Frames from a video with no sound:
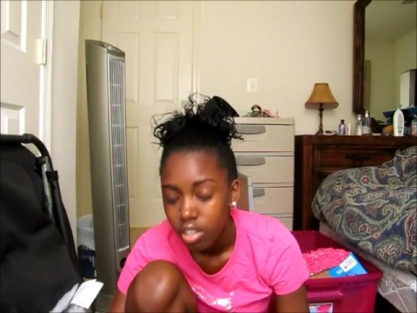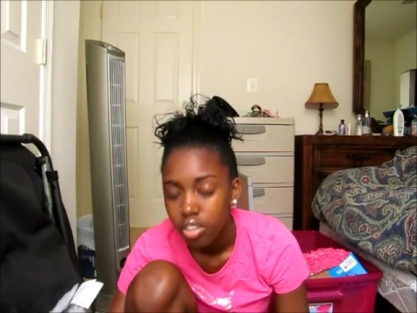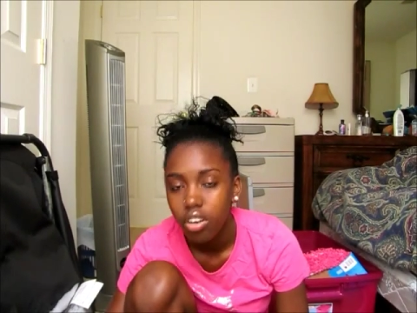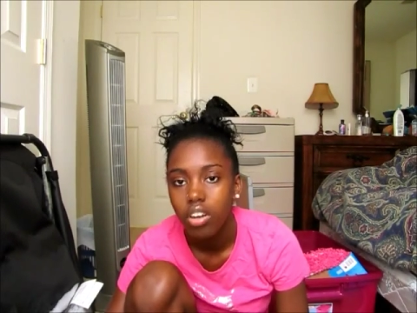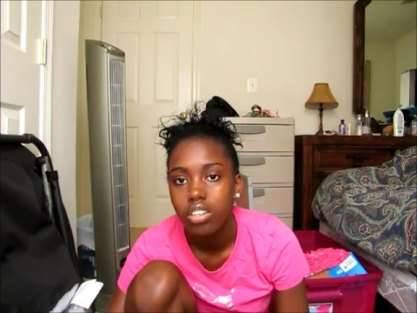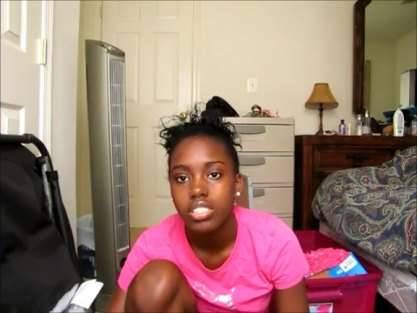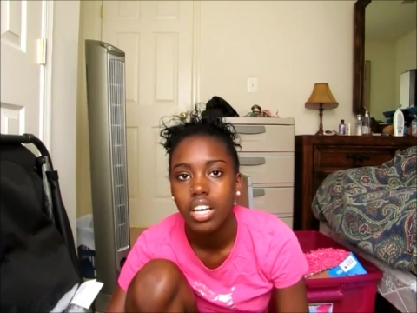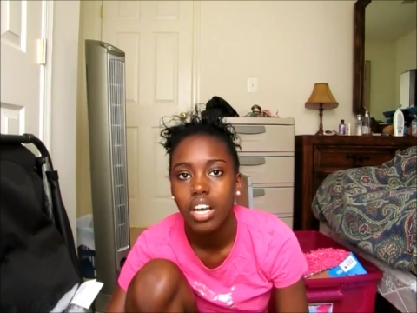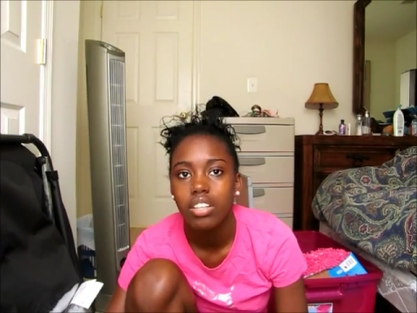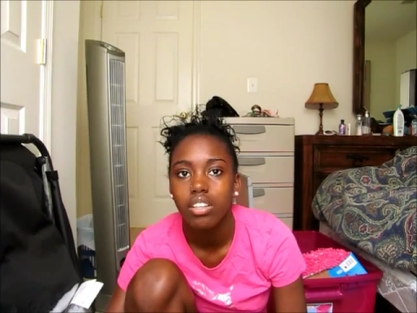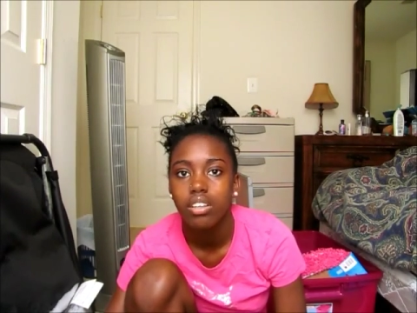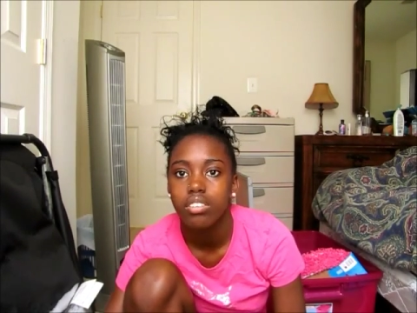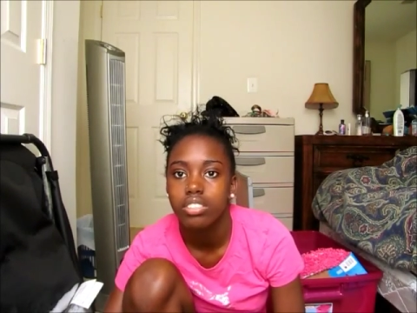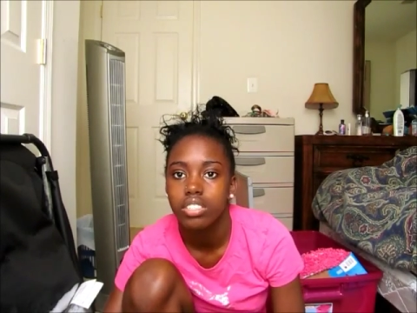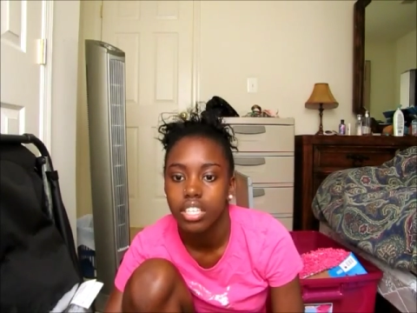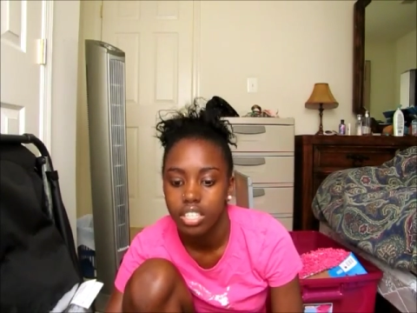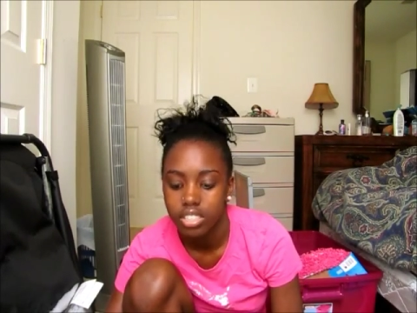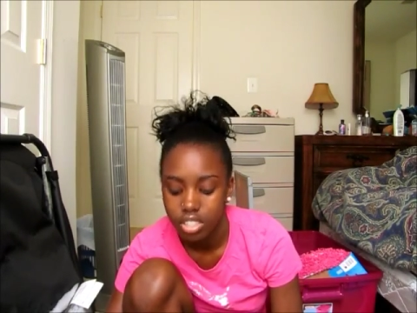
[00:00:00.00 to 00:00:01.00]
Cross out
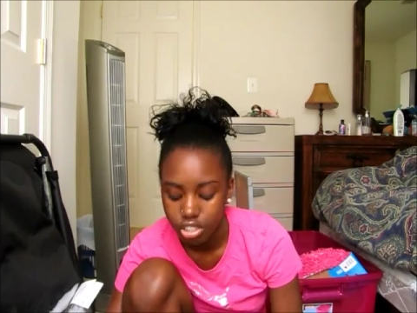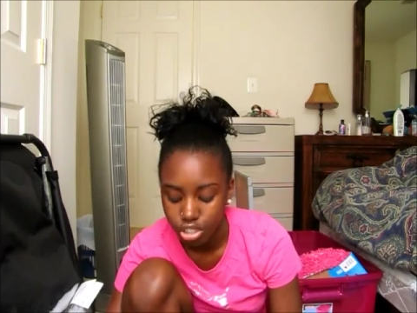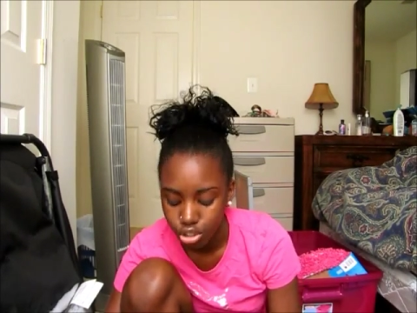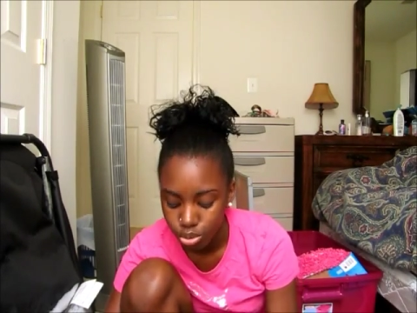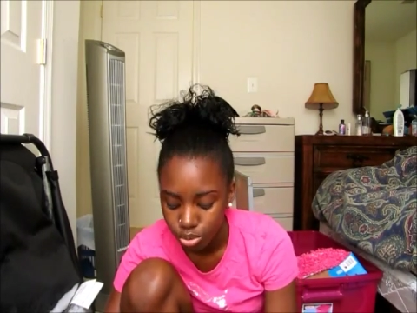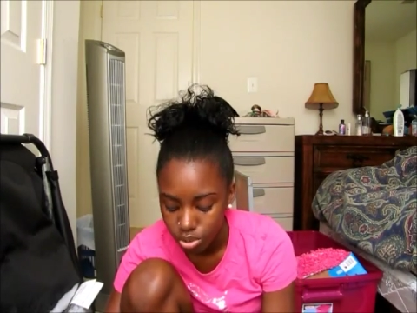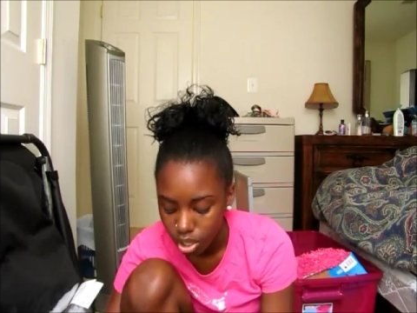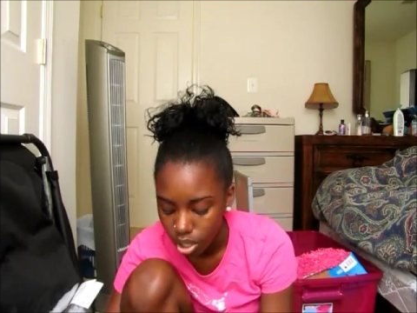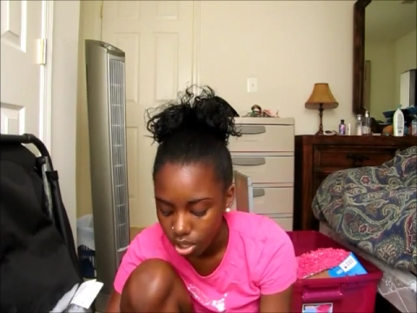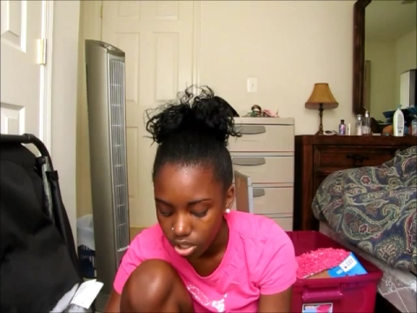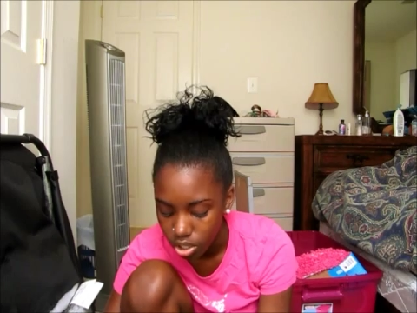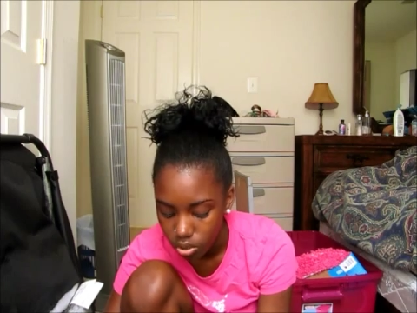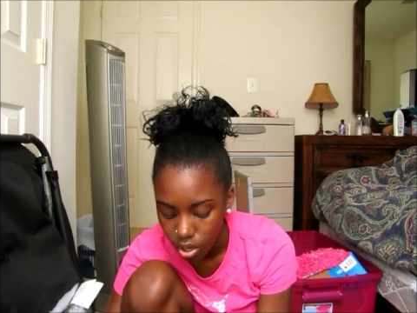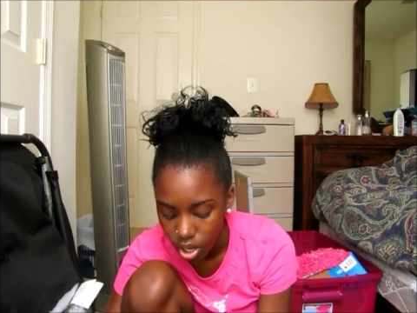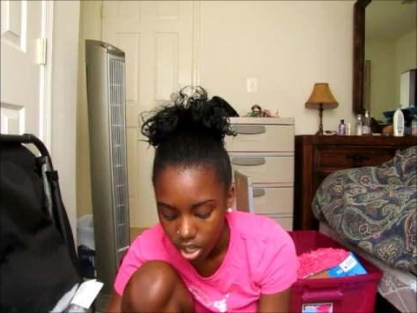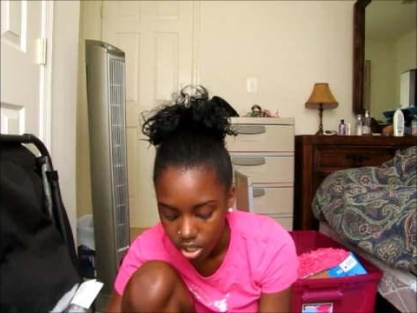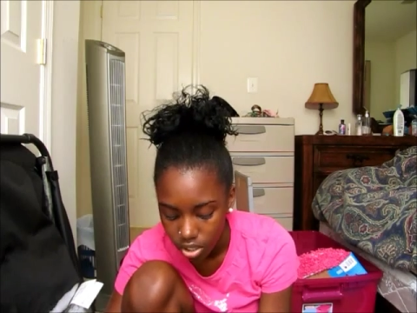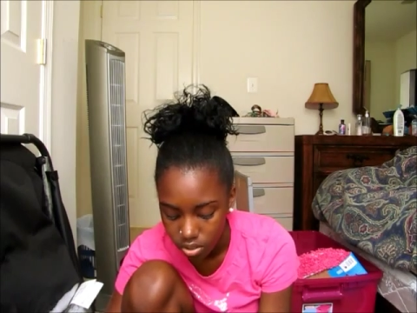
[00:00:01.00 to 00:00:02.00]
those things that you know
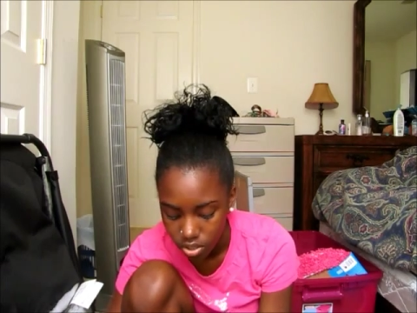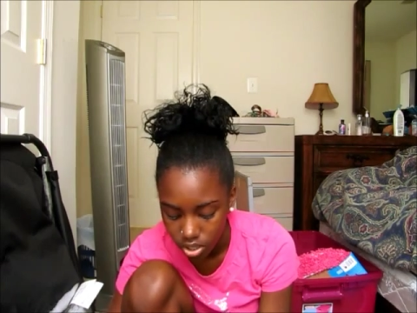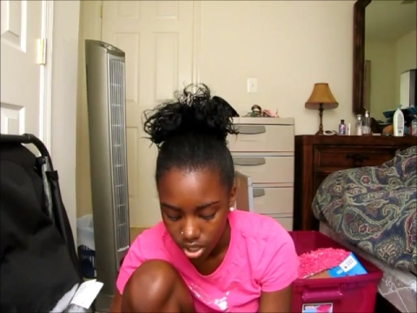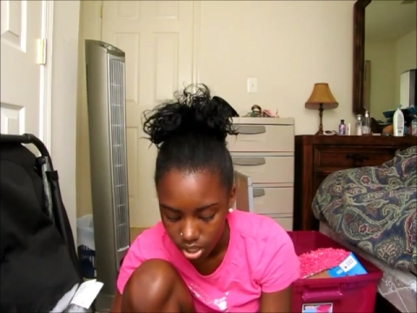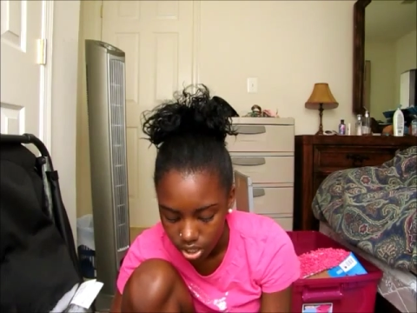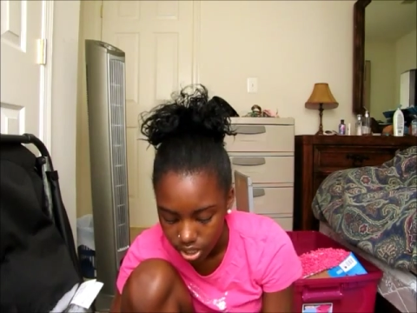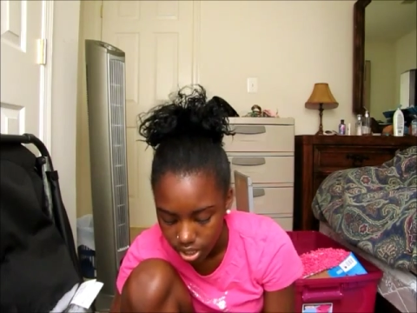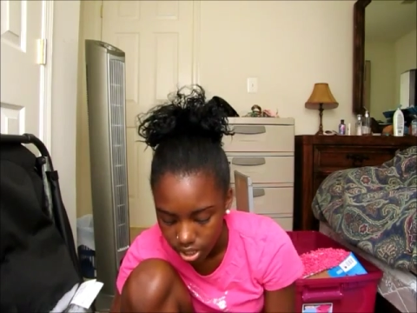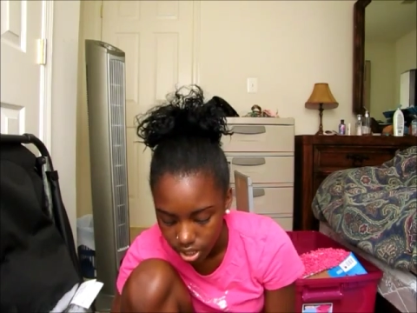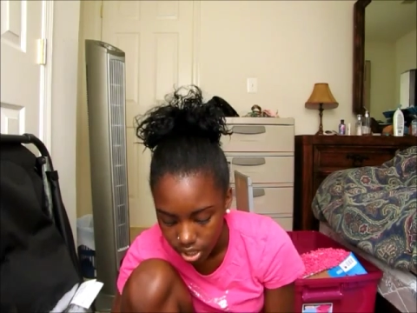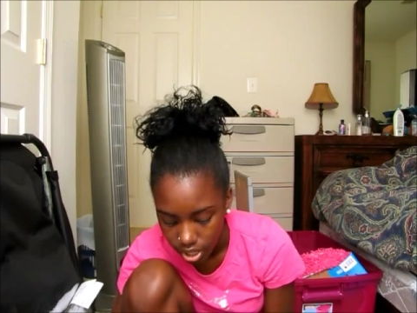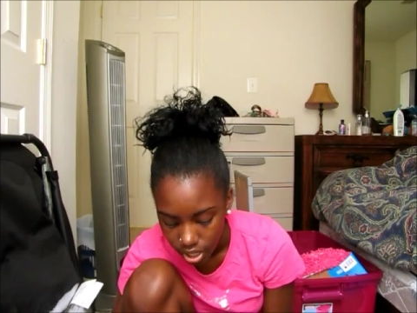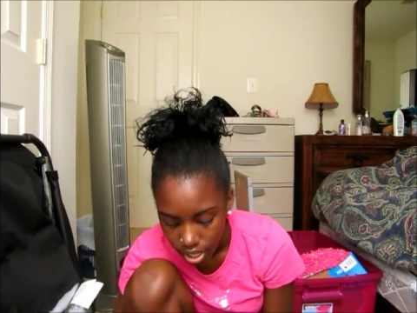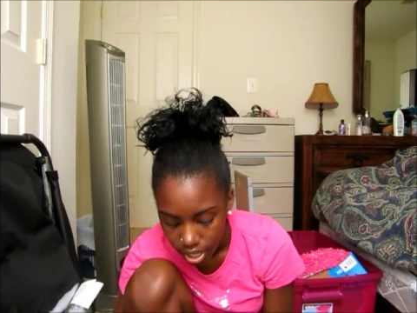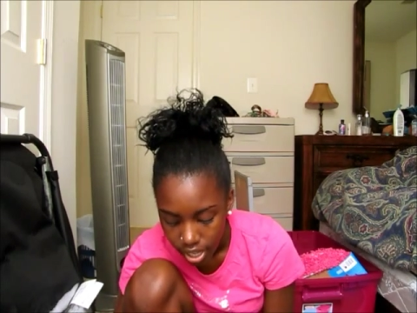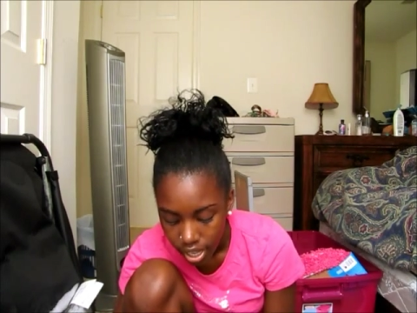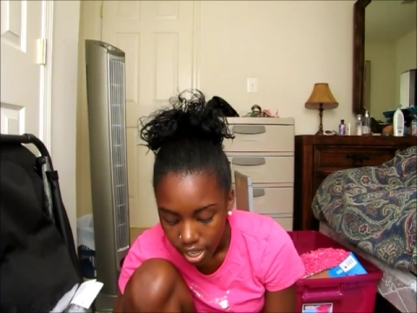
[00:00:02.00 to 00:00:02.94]
you aren't going to need,